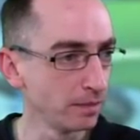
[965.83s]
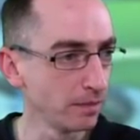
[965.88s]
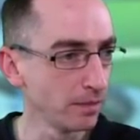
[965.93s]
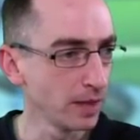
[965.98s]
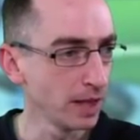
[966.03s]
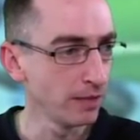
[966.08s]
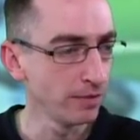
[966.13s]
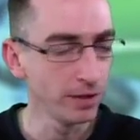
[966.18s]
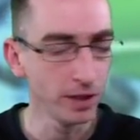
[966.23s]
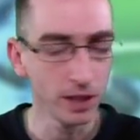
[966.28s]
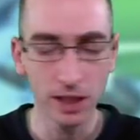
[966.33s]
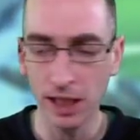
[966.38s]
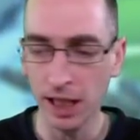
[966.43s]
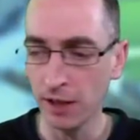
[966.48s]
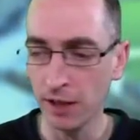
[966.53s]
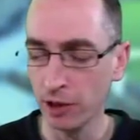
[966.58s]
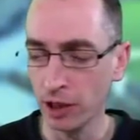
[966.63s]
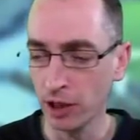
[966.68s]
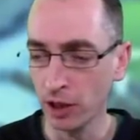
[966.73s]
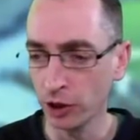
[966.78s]
If you're
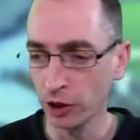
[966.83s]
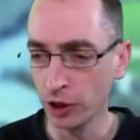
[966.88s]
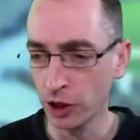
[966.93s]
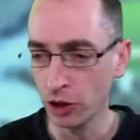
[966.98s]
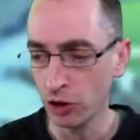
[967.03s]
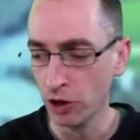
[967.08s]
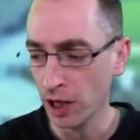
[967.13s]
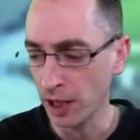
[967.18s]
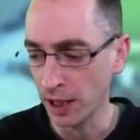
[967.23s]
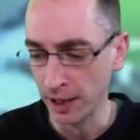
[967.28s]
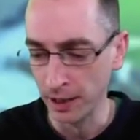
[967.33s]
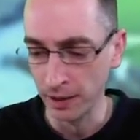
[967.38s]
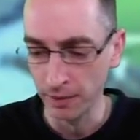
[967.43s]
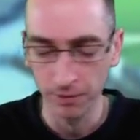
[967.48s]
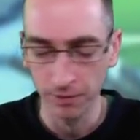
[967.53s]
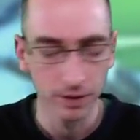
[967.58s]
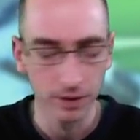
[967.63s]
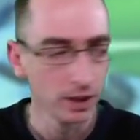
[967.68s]
nearer on your drive,